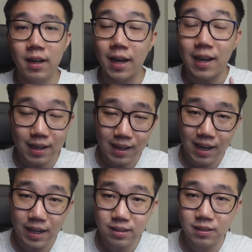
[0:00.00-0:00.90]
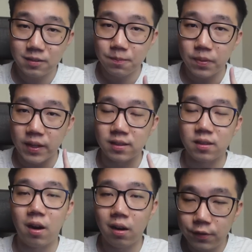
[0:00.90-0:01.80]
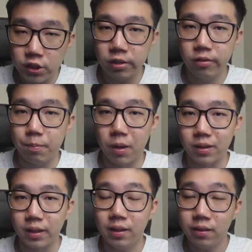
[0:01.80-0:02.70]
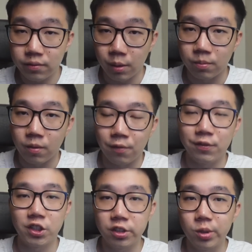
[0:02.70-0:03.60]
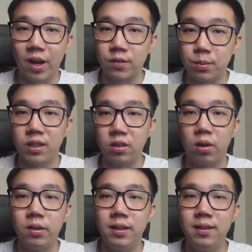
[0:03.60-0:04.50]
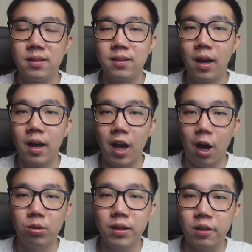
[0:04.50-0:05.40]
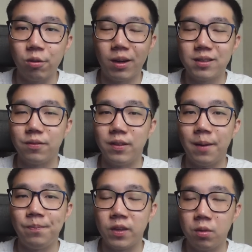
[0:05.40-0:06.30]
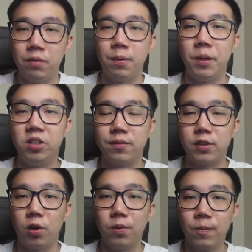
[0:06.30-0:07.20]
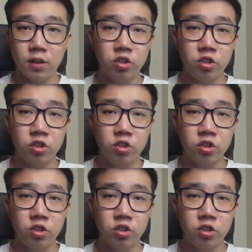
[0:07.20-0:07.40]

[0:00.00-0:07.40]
And unless it's the official reporting from official government authorities, I will take the rest of them with a pinch of salt.